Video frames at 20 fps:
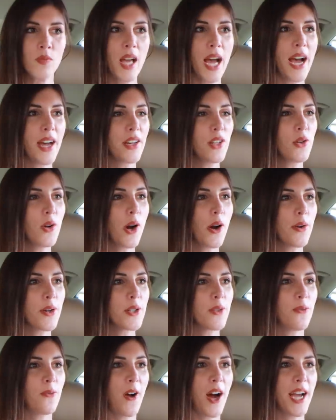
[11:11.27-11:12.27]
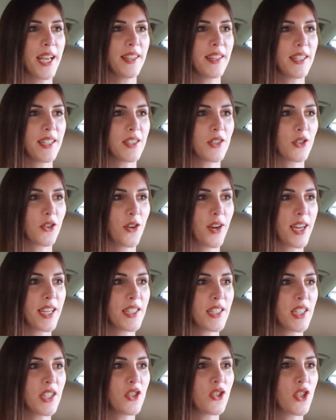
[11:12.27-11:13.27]
How do you always find these
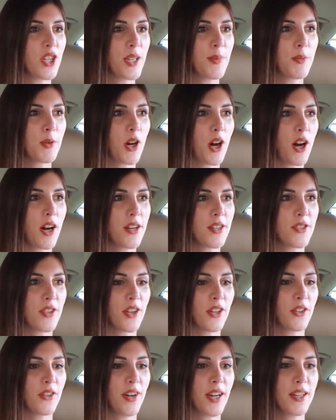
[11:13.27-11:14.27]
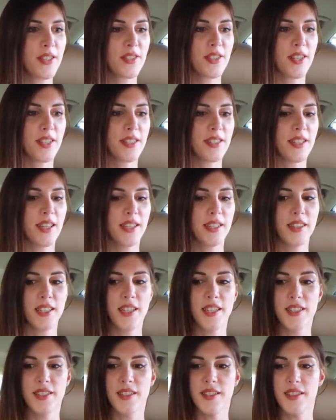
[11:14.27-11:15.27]
crazy cheap cars on Craigslist like
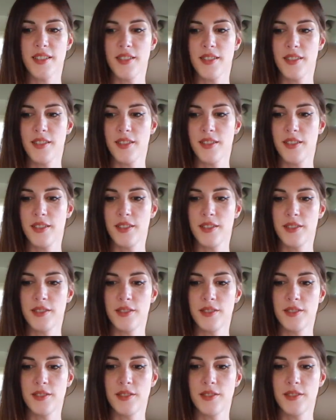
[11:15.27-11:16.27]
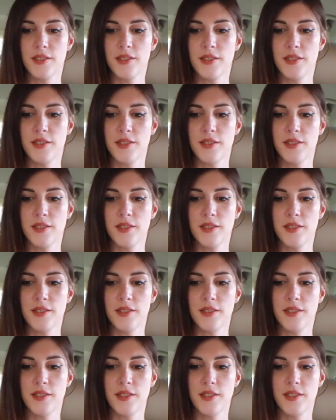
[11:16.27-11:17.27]
this? Because I'm a Craigslist
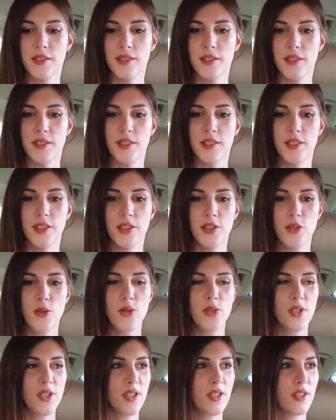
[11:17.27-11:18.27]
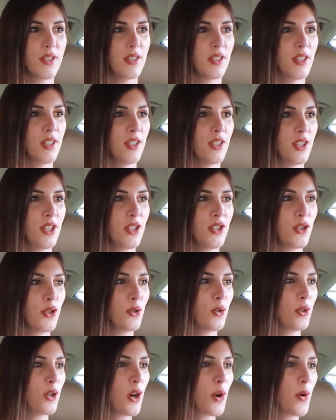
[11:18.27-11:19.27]
stalker. You, do
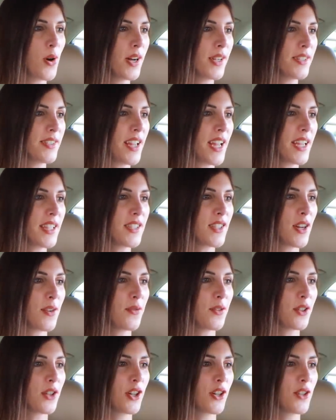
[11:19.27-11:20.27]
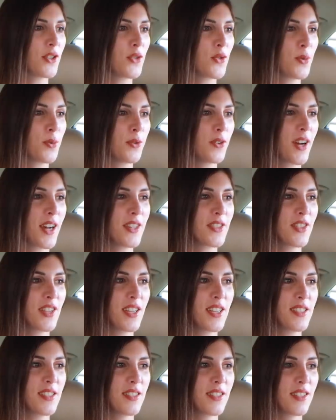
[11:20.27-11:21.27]
you go on dates off of girls from
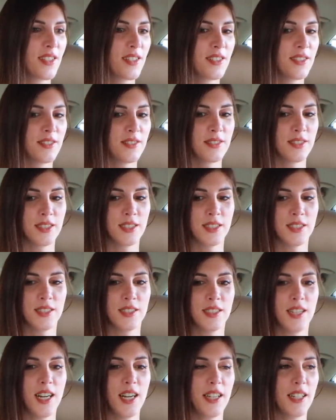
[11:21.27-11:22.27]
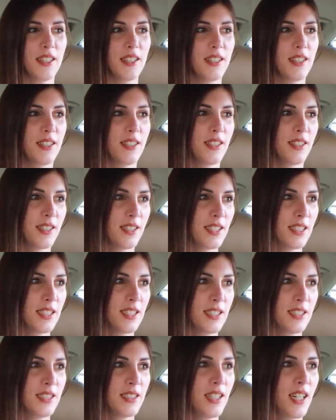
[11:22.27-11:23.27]
Craigslist? No, I,
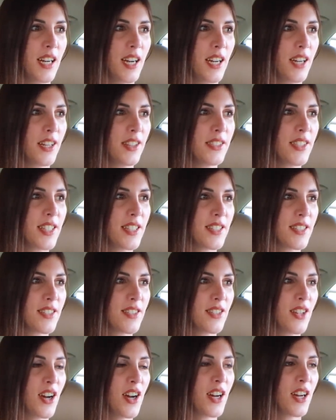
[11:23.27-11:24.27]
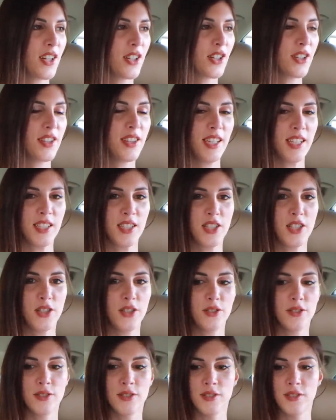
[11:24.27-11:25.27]
I heard that's not a good thing to
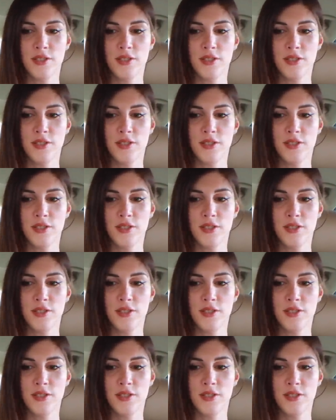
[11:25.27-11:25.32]
do.